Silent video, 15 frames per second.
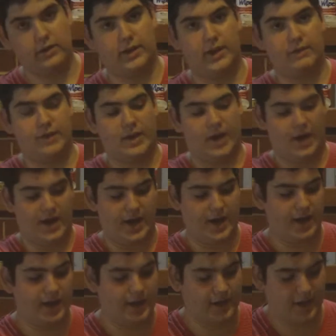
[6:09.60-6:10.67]

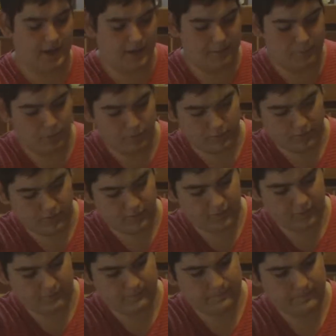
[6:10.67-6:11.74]
DVI inputs.